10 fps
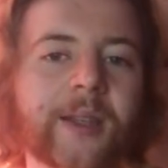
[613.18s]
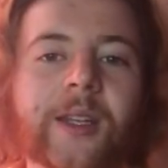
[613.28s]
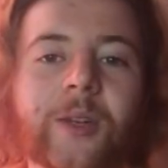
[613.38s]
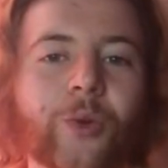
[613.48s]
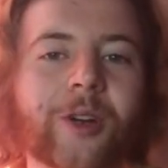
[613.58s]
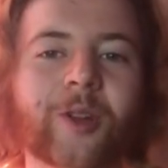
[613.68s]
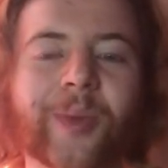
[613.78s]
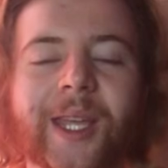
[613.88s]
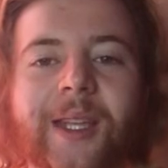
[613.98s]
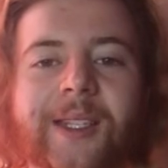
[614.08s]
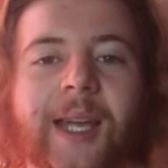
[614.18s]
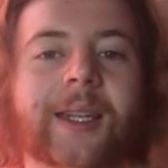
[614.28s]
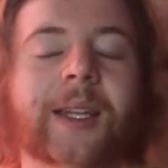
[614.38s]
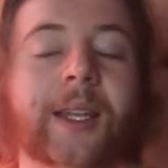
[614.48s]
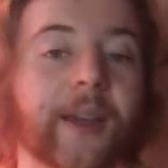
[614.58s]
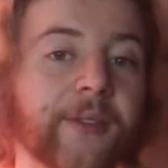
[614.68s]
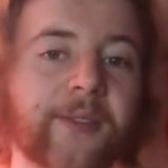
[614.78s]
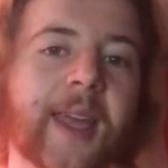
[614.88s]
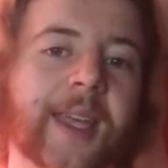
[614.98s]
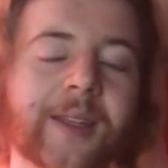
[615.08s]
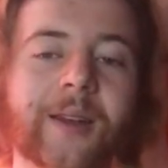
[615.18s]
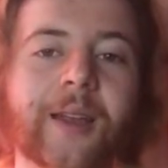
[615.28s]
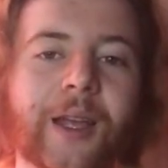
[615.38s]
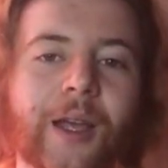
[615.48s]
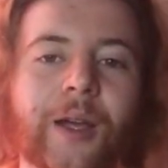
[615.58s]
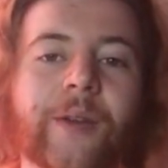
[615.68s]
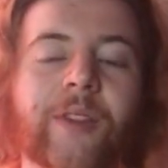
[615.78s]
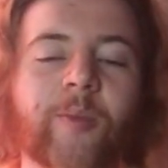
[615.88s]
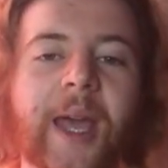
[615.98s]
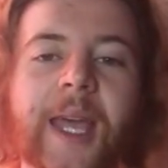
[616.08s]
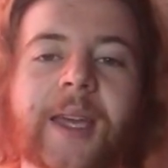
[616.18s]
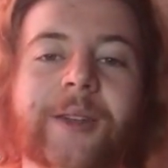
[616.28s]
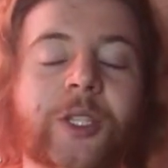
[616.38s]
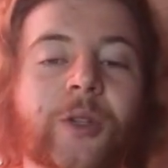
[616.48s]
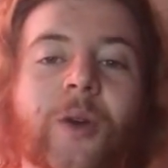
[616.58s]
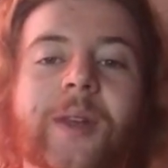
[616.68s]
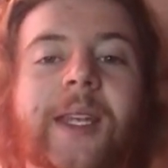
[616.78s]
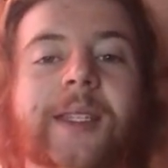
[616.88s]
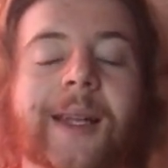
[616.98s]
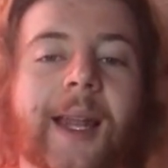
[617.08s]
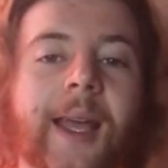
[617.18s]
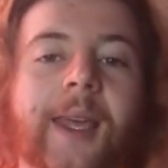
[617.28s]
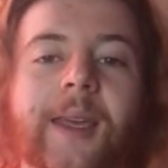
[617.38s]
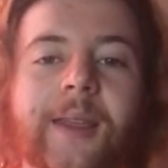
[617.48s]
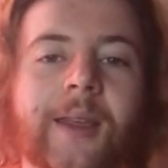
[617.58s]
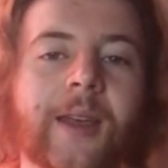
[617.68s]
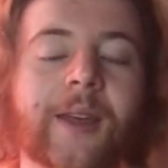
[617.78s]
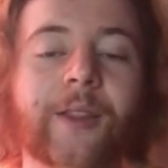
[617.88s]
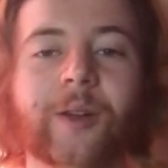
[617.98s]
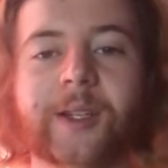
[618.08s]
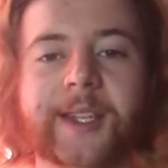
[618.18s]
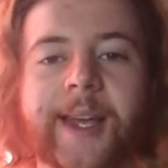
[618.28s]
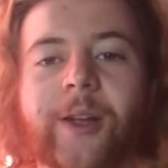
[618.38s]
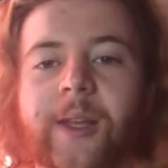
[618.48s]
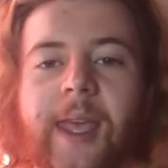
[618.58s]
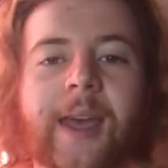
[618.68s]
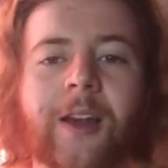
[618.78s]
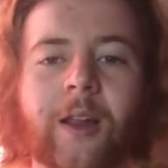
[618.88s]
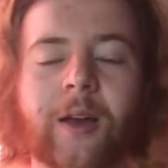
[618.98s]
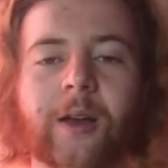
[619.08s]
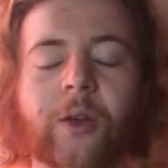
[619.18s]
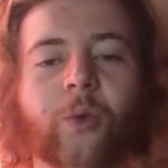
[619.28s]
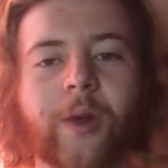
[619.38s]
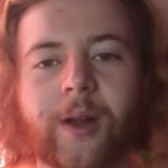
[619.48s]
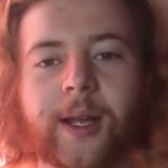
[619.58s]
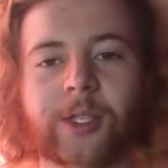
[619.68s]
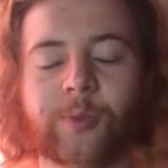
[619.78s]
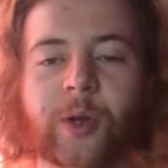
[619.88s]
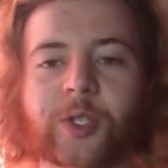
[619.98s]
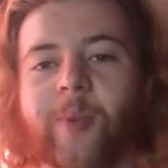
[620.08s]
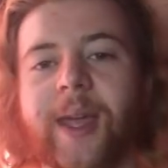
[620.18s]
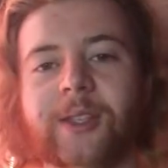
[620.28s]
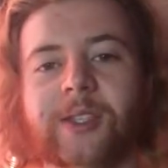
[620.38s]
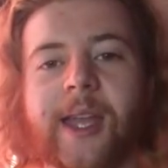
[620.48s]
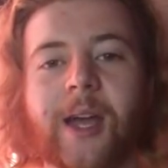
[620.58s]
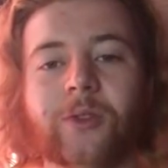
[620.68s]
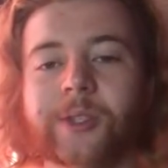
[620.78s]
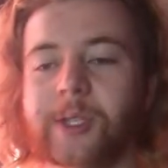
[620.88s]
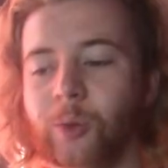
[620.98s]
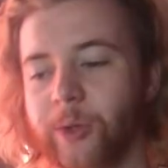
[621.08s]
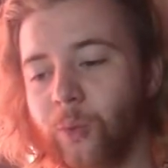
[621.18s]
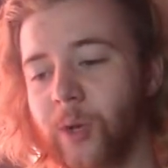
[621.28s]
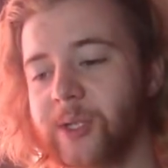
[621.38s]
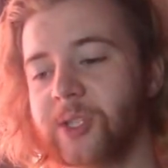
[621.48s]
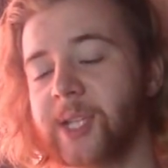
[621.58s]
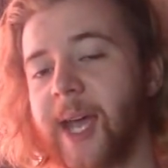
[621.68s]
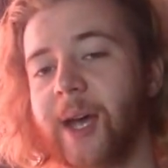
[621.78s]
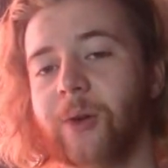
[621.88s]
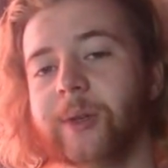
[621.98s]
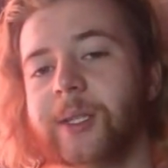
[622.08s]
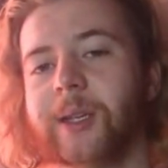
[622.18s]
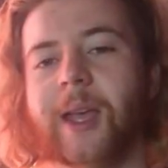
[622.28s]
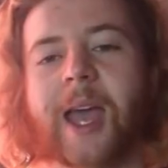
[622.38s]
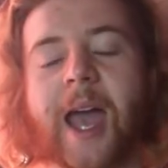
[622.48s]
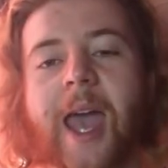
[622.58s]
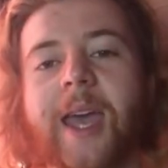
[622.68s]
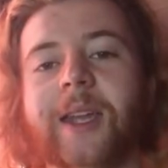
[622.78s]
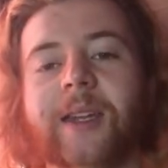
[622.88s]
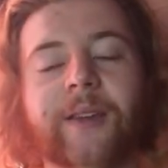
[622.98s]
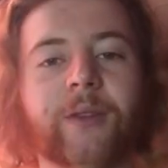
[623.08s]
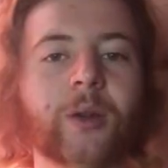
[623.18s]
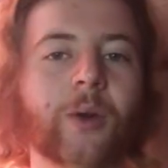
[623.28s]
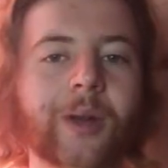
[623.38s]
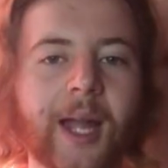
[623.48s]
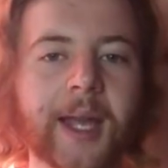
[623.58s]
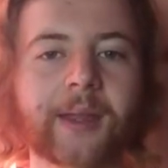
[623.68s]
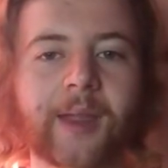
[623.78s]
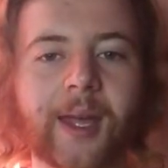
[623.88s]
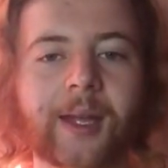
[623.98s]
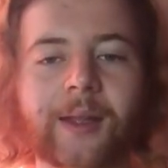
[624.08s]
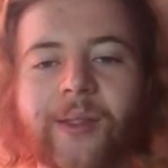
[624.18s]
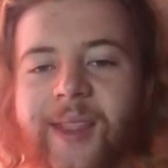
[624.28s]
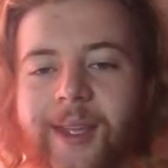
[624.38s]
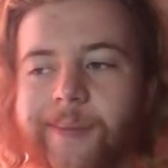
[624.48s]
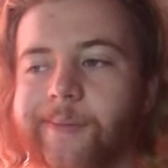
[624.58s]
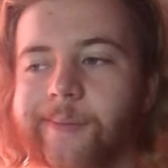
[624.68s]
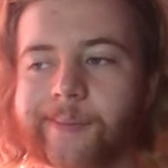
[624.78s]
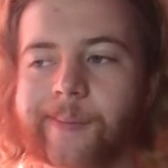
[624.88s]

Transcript: in order to be technically a fan of the band, you don't need to like their entire catalog, whereas most bands now stick with one sound, and if you don't like that, then